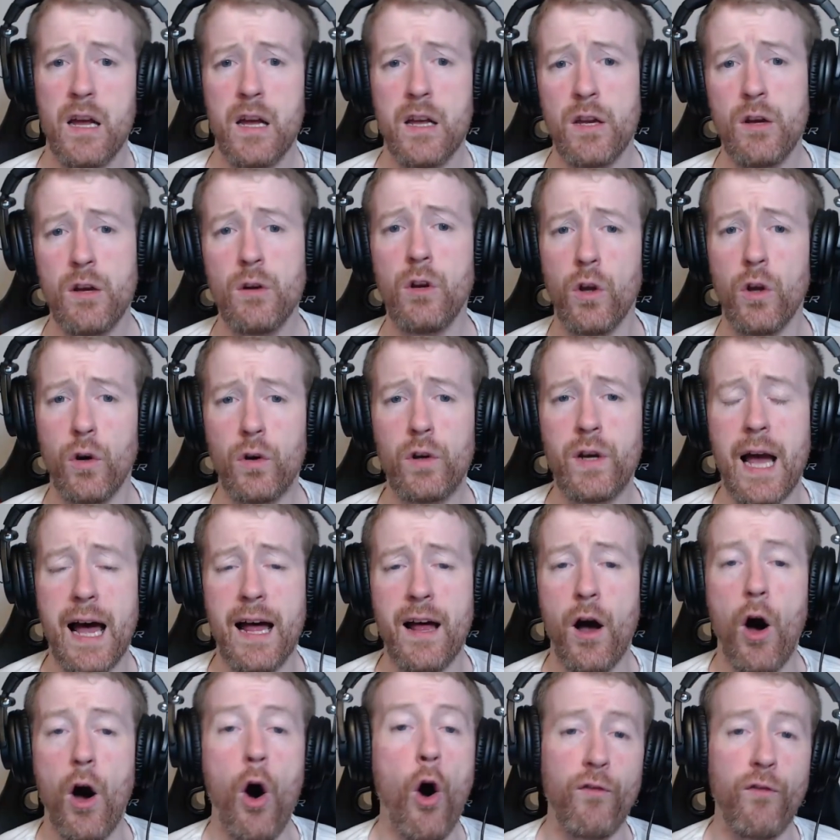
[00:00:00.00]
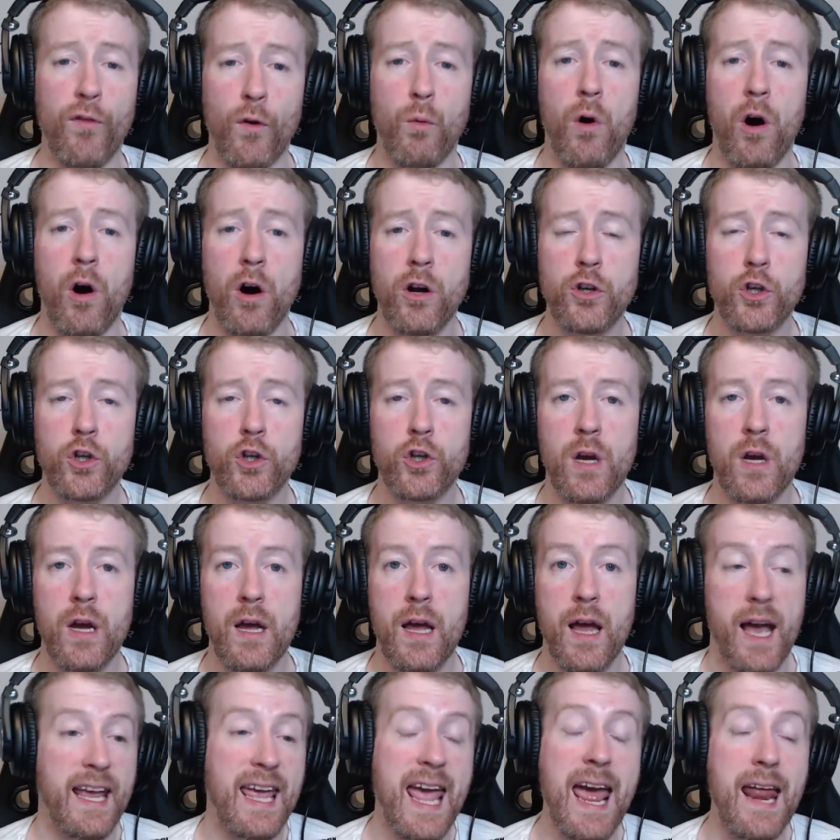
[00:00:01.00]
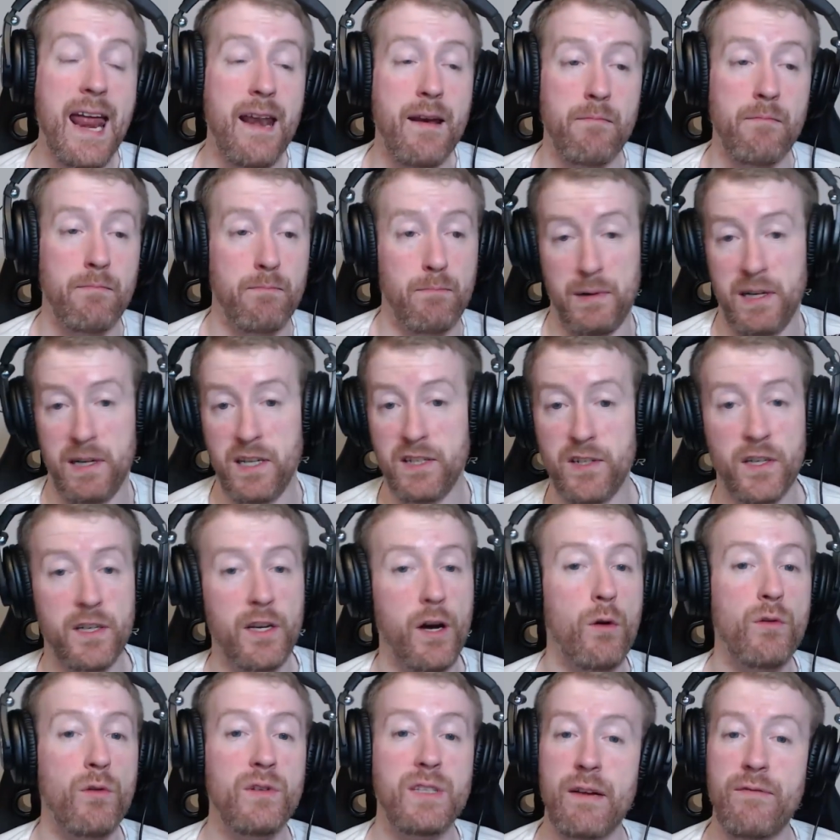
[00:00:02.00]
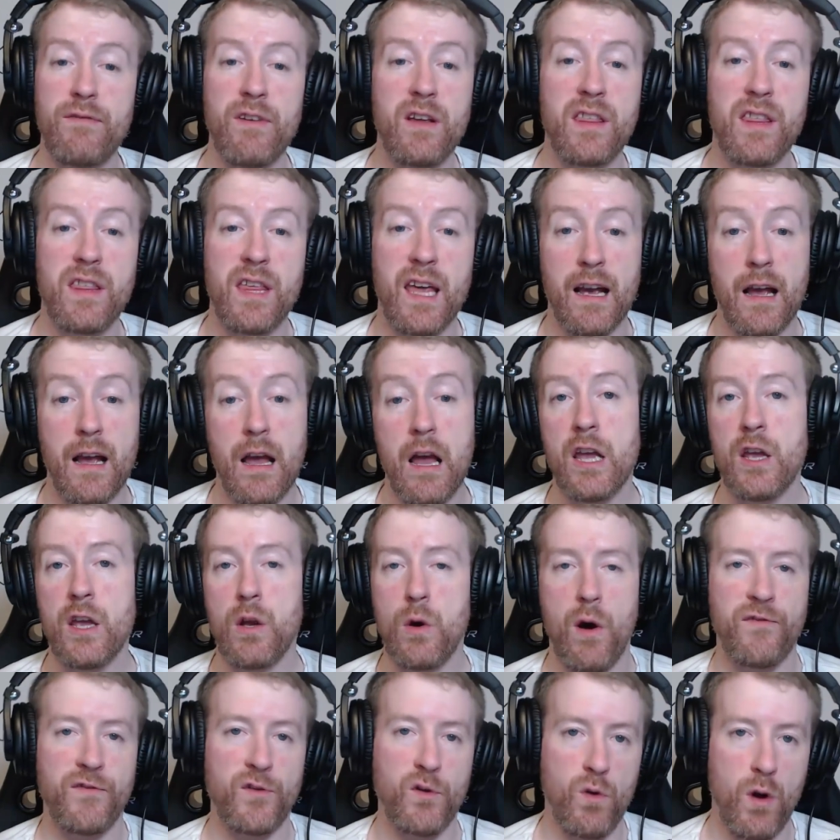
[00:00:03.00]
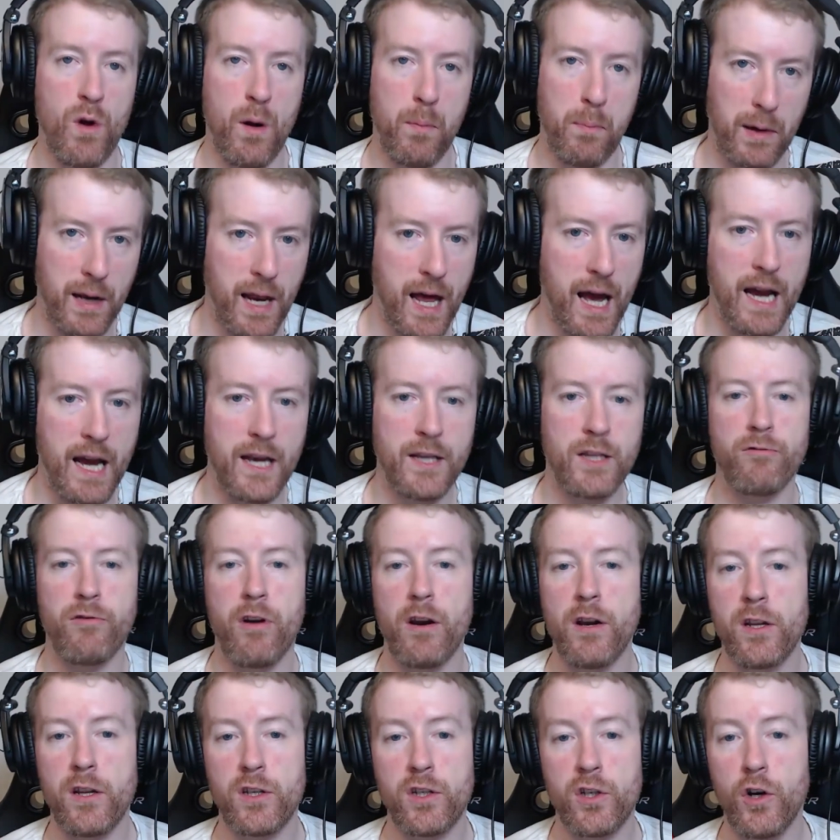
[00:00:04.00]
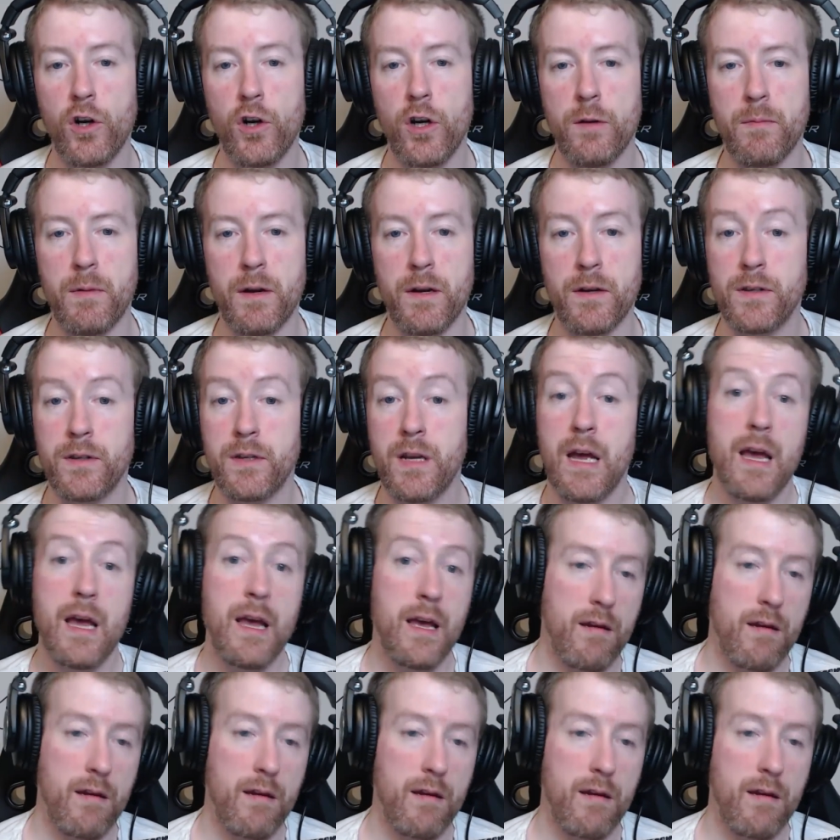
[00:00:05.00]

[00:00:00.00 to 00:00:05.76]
You look at Overwatch, again, Blizzard owns everything. You have to apply to run a tournament.